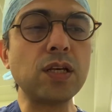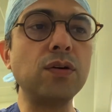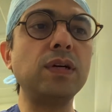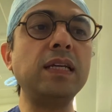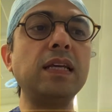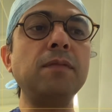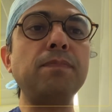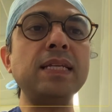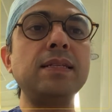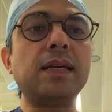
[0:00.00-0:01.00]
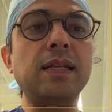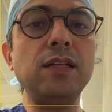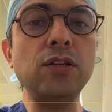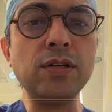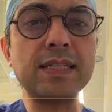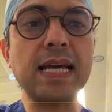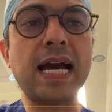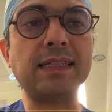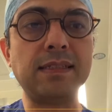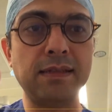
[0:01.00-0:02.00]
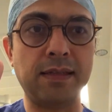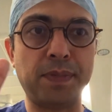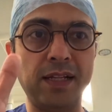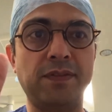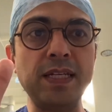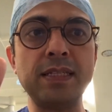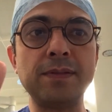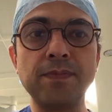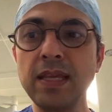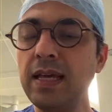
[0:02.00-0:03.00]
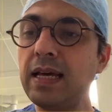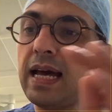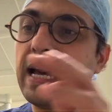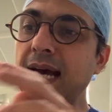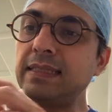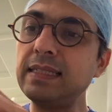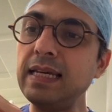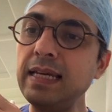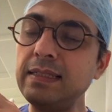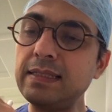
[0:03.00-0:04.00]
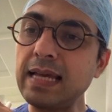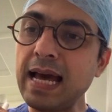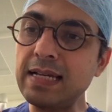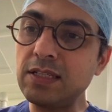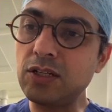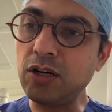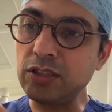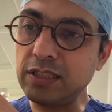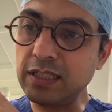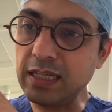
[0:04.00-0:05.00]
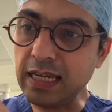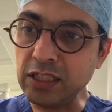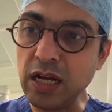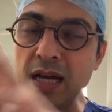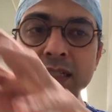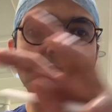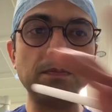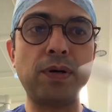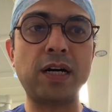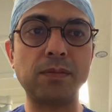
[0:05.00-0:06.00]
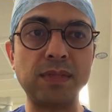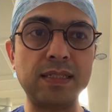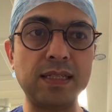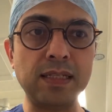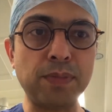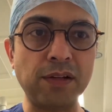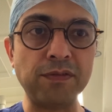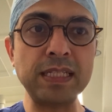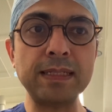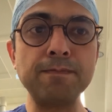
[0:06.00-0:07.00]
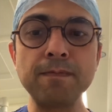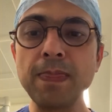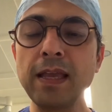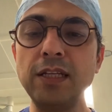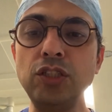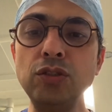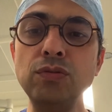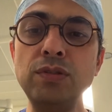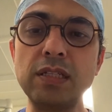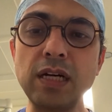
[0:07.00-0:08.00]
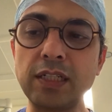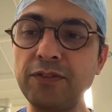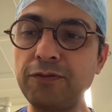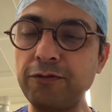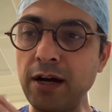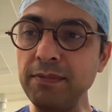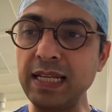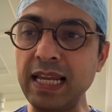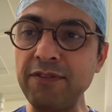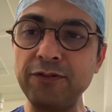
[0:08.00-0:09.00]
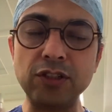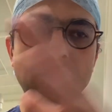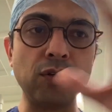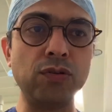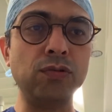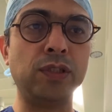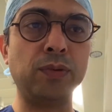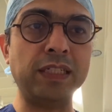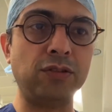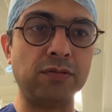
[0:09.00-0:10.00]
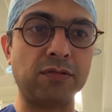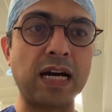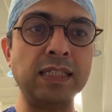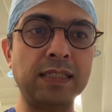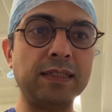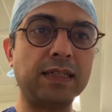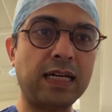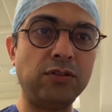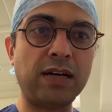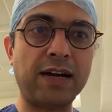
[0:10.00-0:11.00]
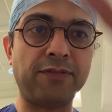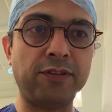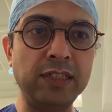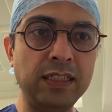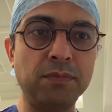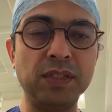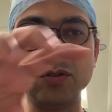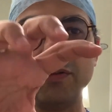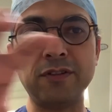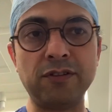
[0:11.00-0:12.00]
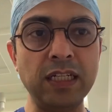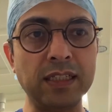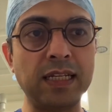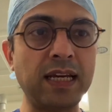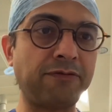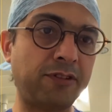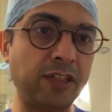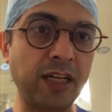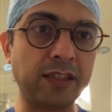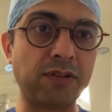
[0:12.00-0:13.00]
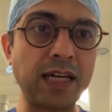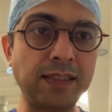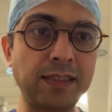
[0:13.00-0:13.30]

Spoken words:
it basically looks at the pelvis, and it has got 9 compartments in the pelvis. You start from the left, go all the way to the right, and you have 3 in the middle, 3 on the left, 3 on the right.